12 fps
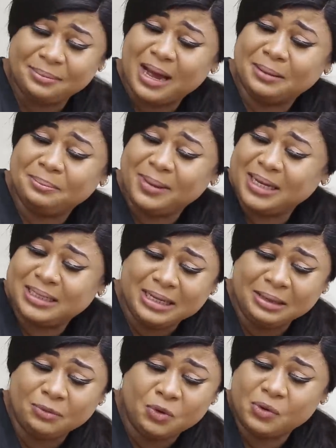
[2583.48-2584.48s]
him and made
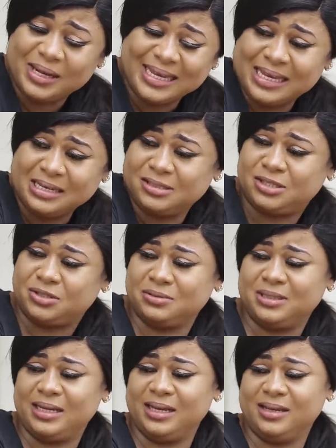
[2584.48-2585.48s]
him who he is
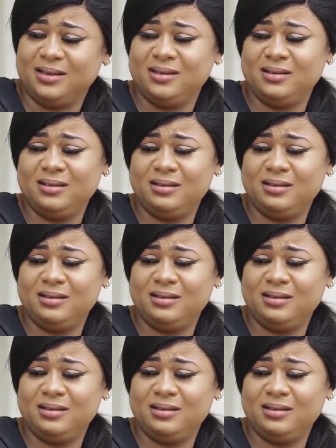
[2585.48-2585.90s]
today.